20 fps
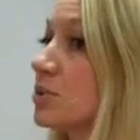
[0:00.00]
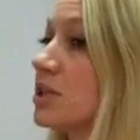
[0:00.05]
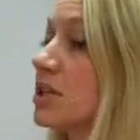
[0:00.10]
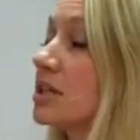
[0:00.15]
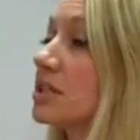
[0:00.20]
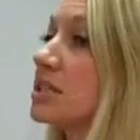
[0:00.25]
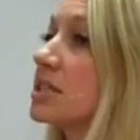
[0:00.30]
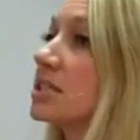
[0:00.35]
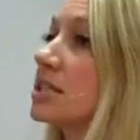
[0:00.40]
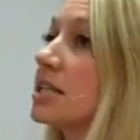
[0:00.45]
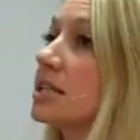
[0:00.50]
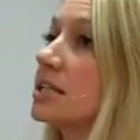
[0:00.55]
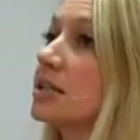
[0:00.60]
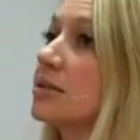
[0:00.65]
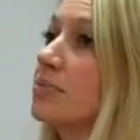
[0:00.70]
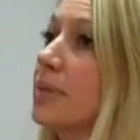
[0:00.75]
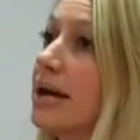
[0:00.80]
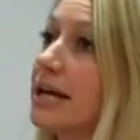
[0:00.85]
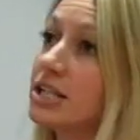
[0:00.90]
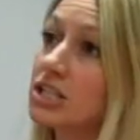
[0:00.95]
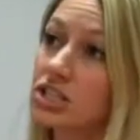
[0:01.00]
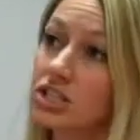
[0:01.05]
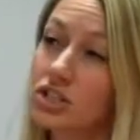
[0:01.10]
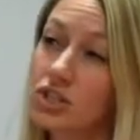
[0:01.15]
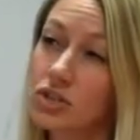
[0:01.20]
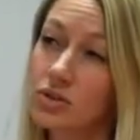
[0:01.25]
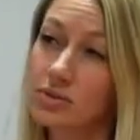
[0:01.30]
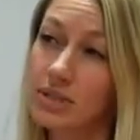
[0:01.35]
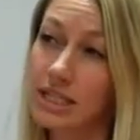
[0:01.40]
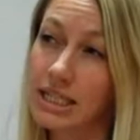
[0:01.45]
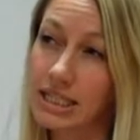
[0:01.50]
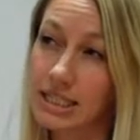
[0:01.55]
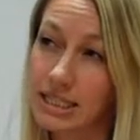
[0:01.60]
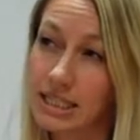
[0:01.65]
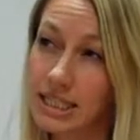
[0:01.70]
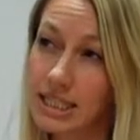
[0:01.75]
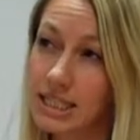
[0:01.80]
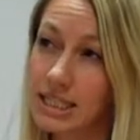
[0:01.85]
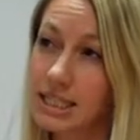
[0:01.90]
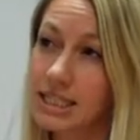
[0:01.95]
with understanding patients' unique
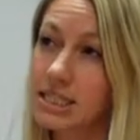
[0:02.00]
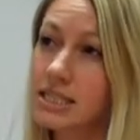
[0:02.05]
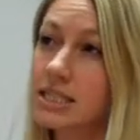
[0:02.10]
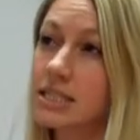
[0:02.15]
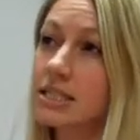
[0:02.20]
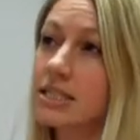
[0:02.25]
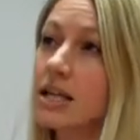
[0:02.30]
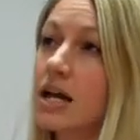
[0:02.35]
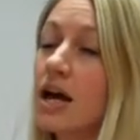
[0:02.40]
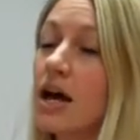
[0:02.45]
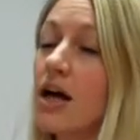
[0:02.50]
needs,